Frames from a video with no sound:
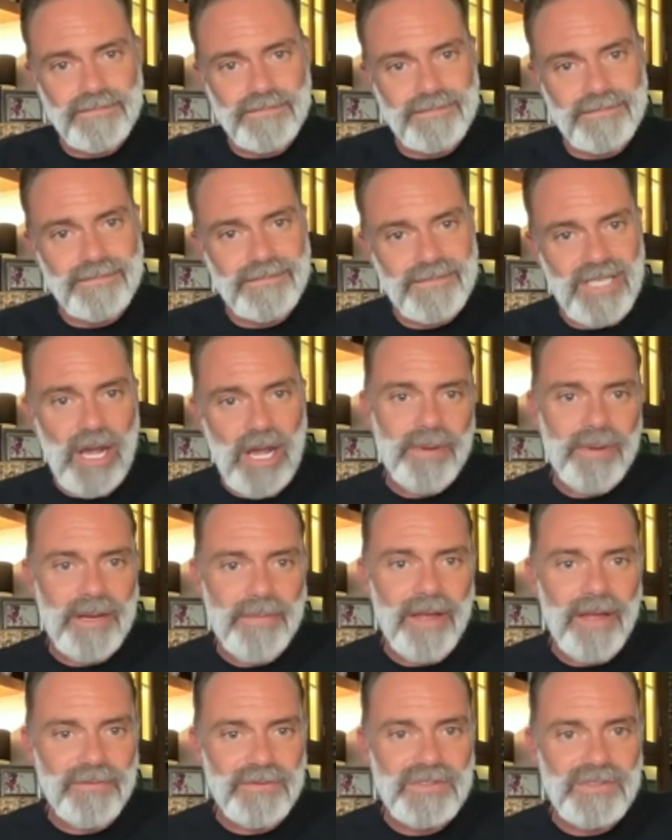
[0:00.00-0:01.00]
couple of
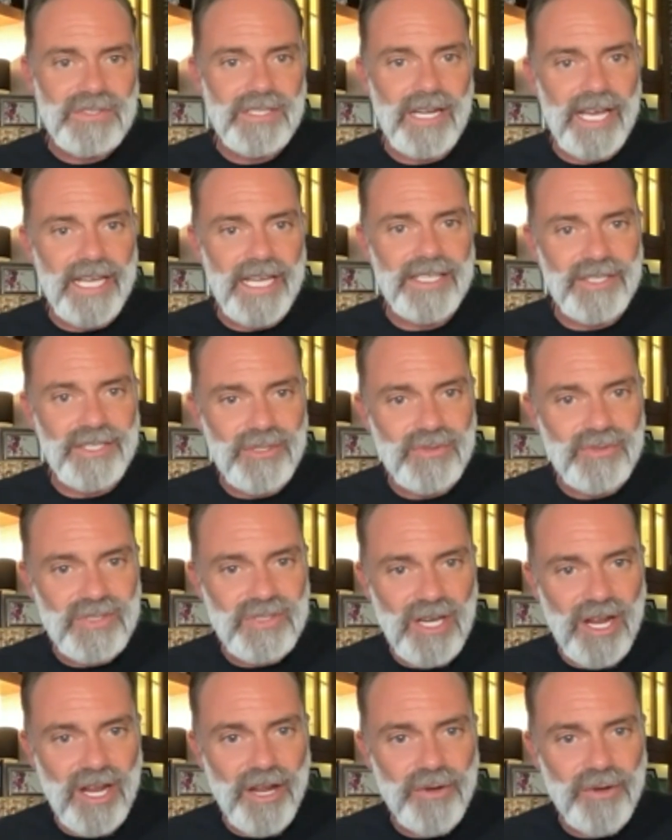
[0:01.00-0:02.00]
months. Like you,
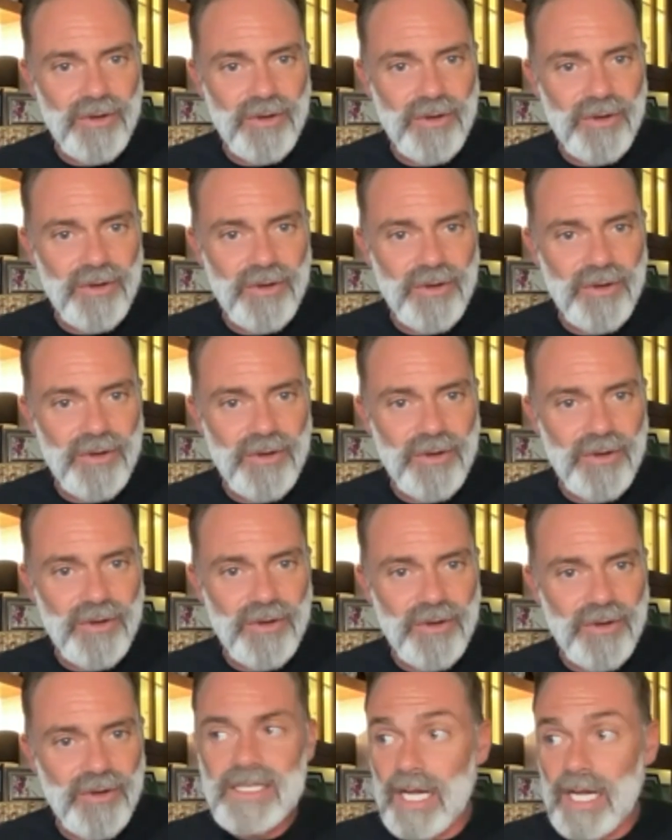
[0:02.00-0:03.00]
so you
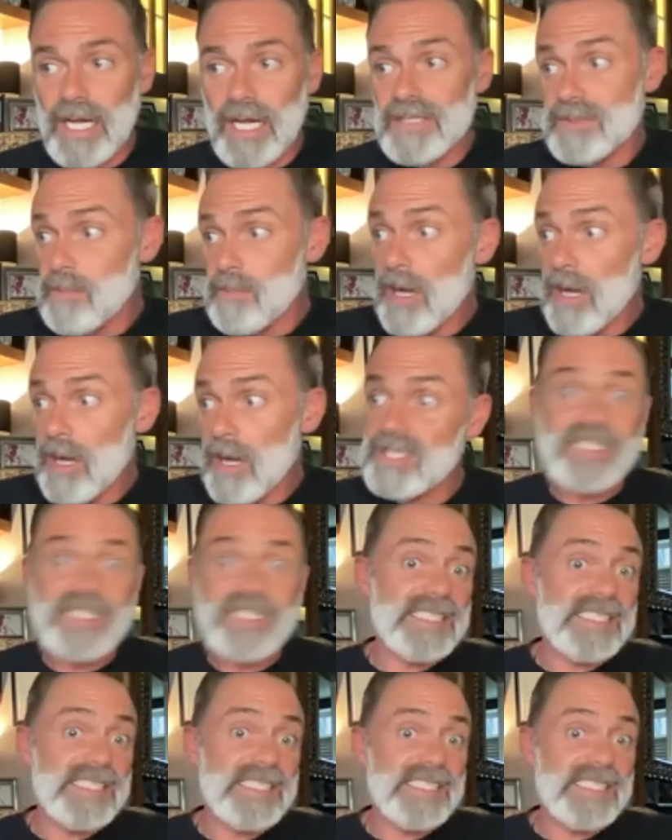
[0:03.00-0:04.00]
know, as much as
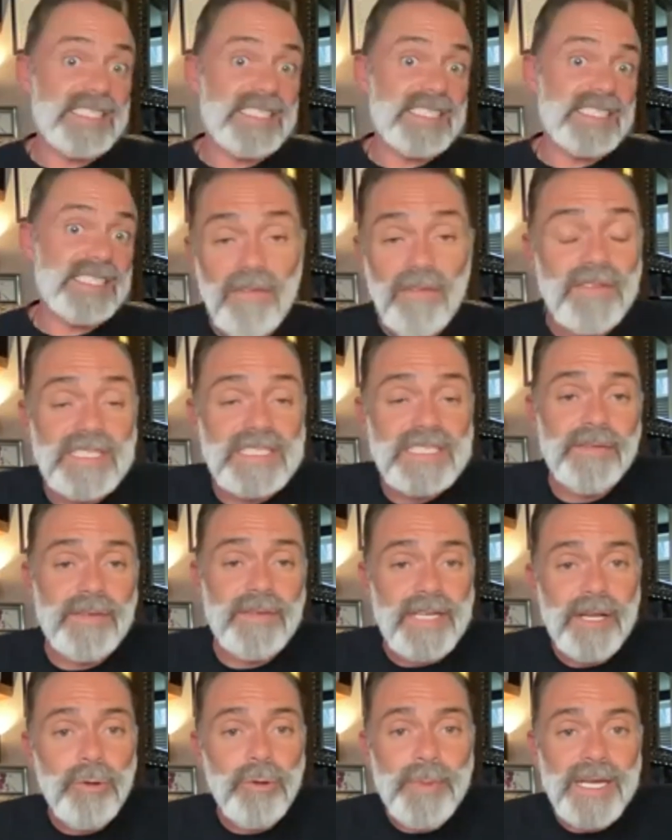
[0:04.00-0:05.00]
it's, you know, lovely to
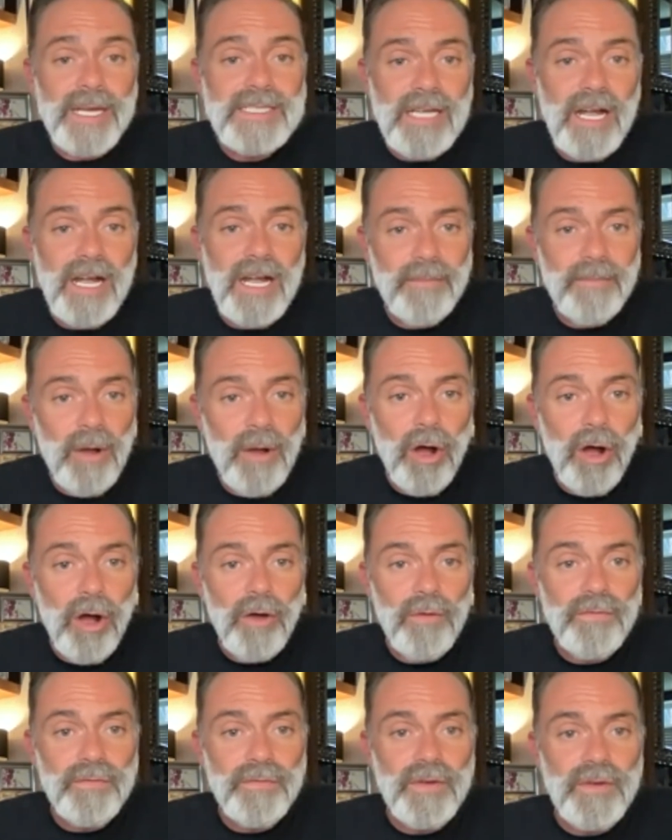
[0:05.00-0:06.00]
have a little bit of time
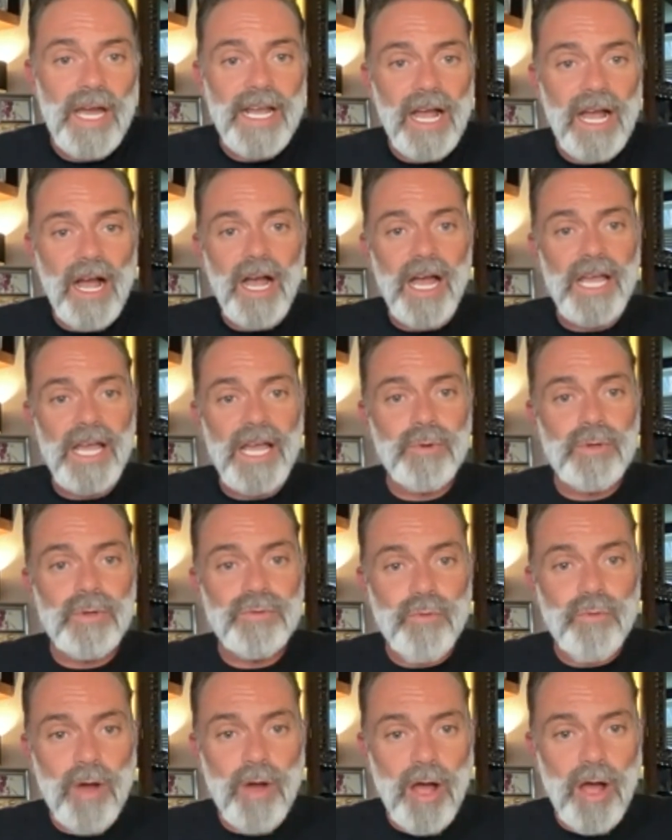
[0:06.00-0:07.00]
off, like I would
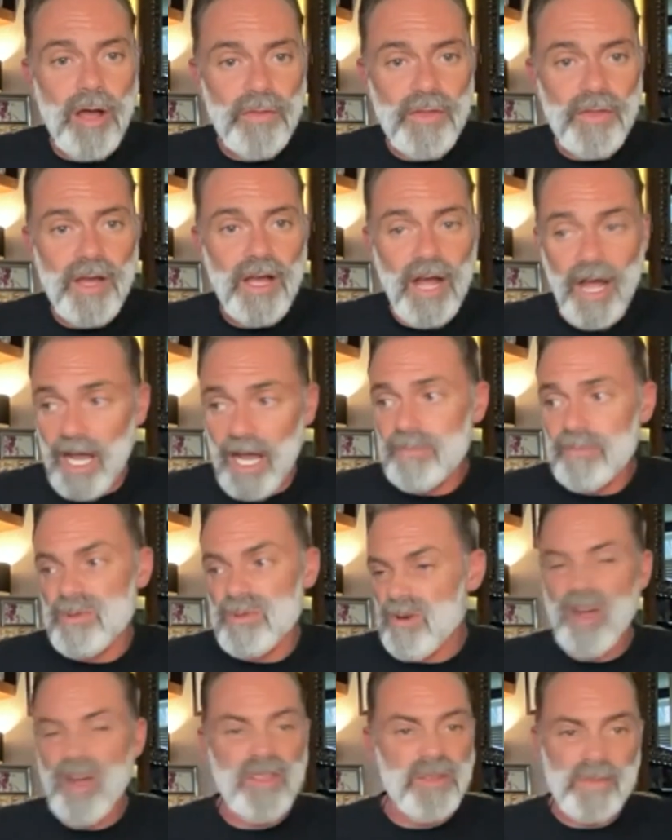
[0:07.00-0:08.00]
rather
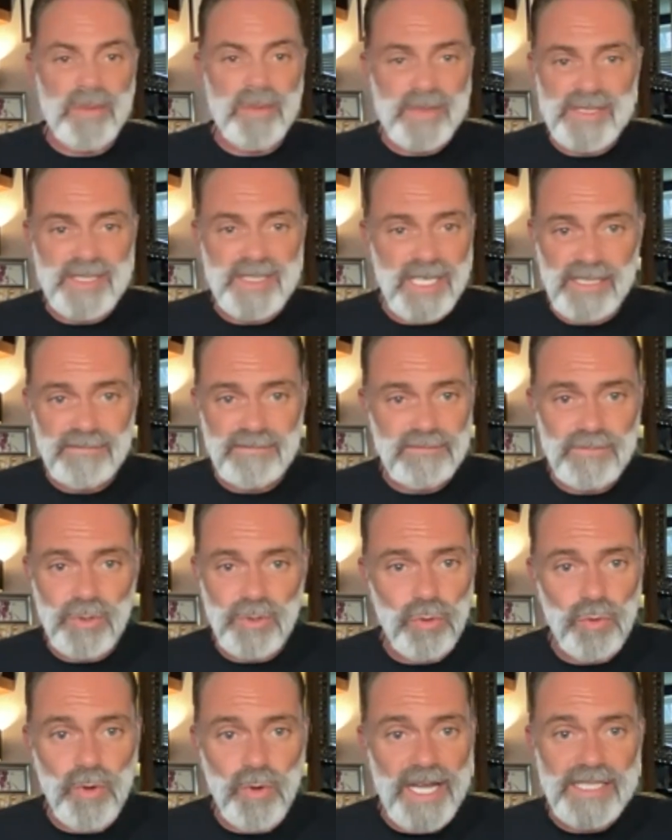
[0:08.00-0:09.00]
be busy
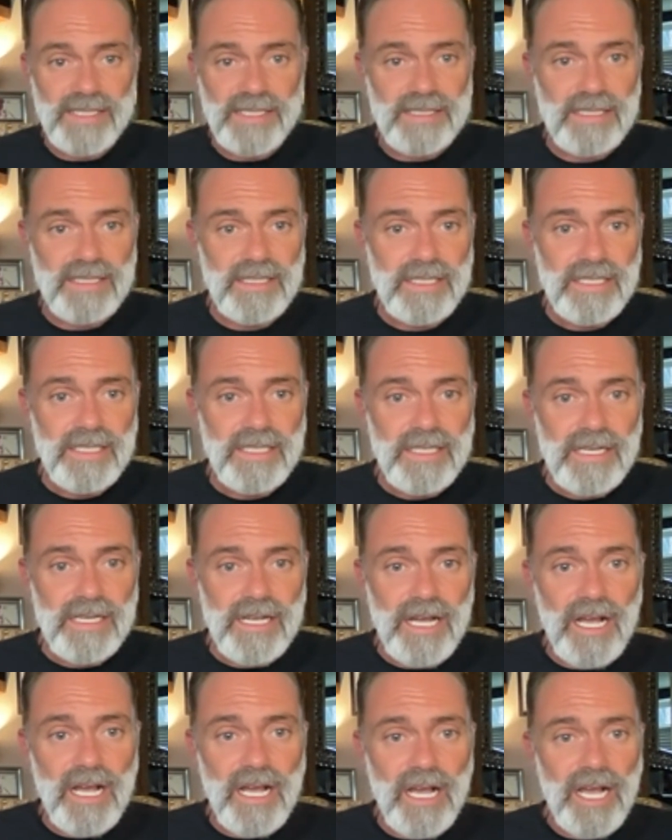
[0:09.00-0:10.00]
always.
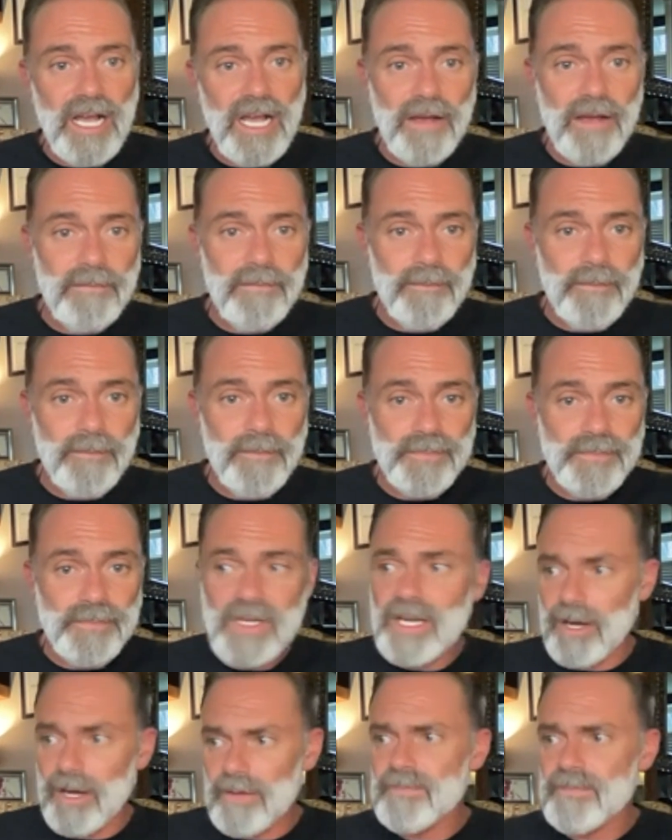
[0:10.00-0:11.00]
You
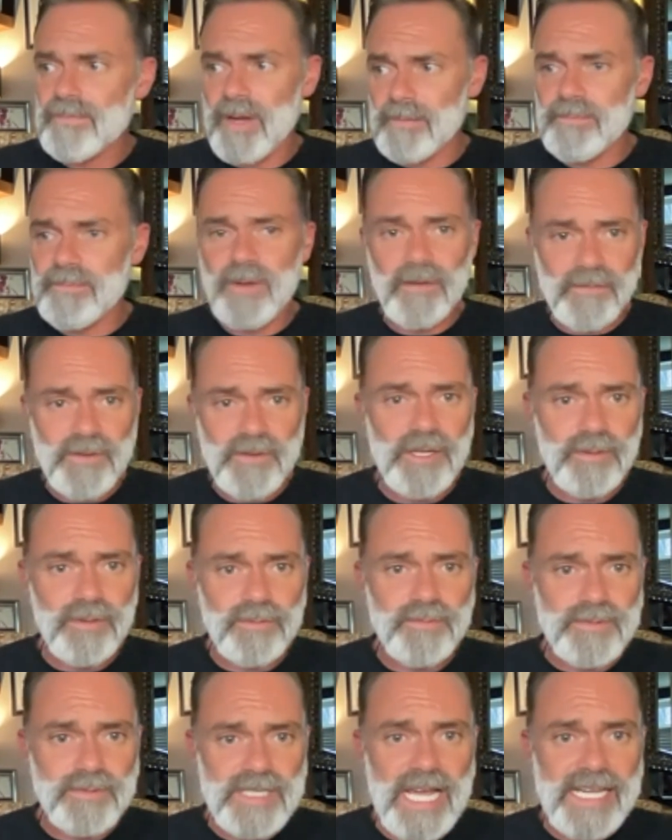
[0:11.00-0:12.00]
know, a
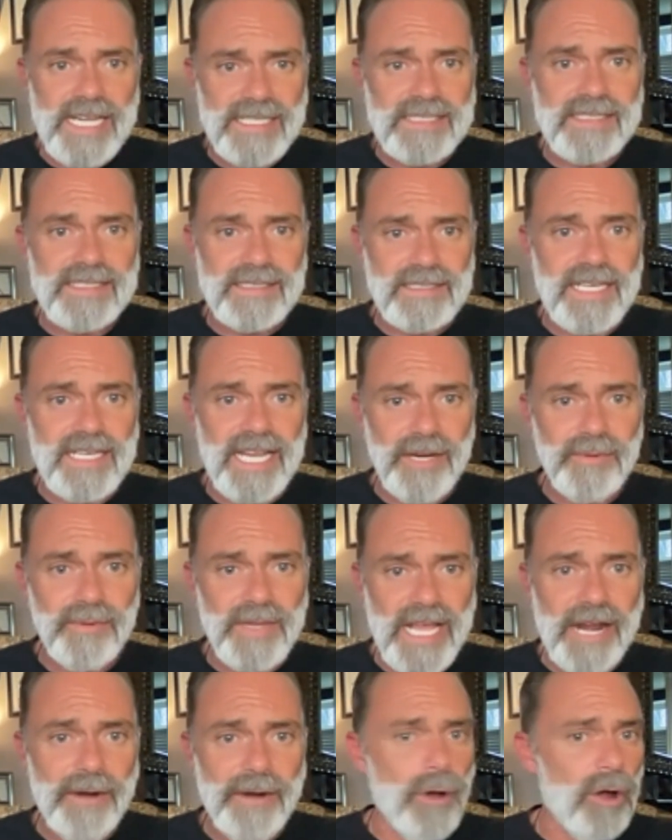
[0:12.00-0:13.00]
few days here and
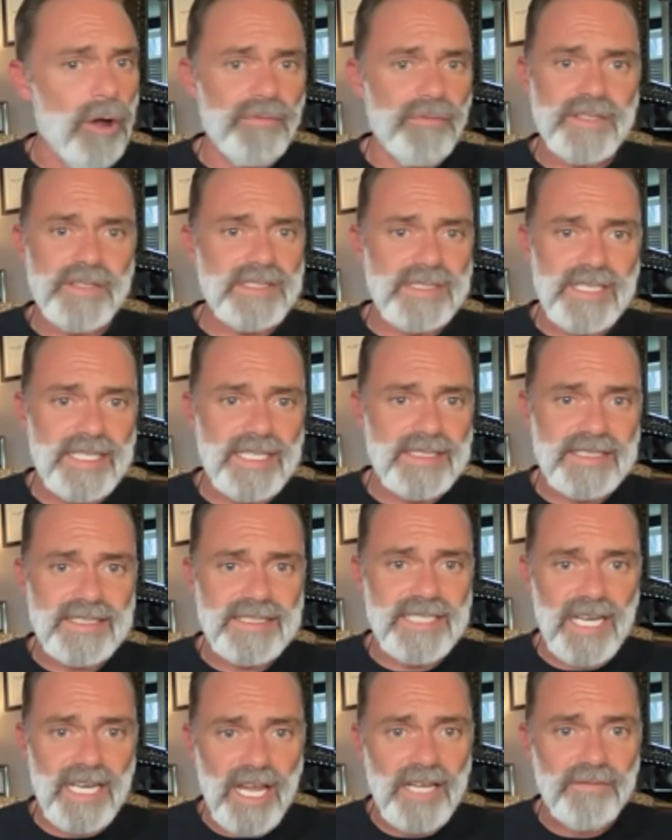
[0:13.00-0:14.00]
there off is
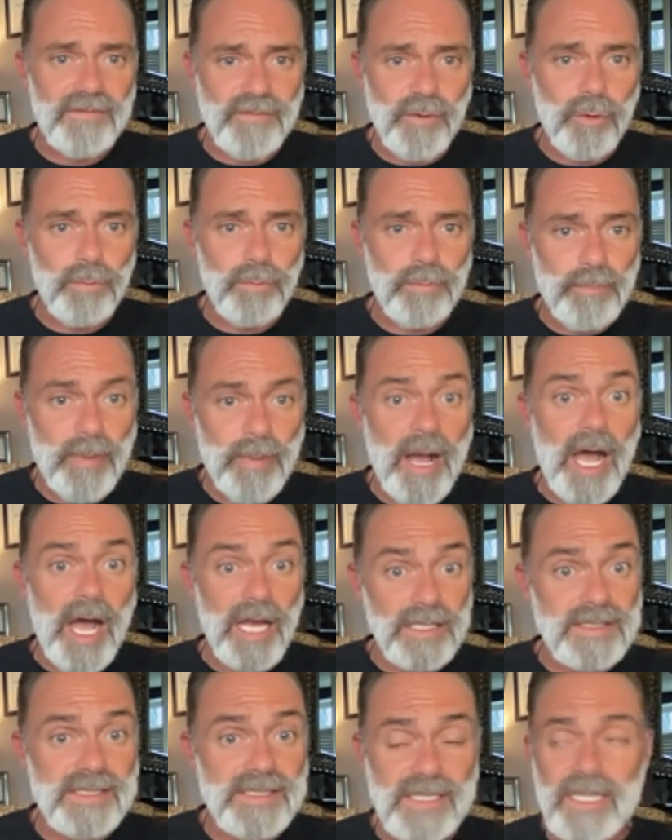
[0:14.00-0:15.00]
delightful,
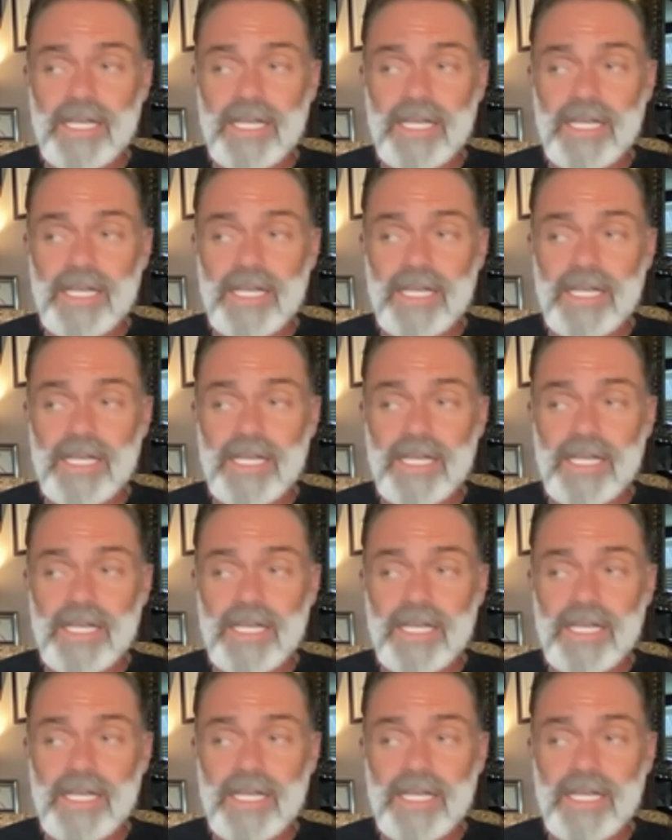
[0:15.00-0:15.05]
but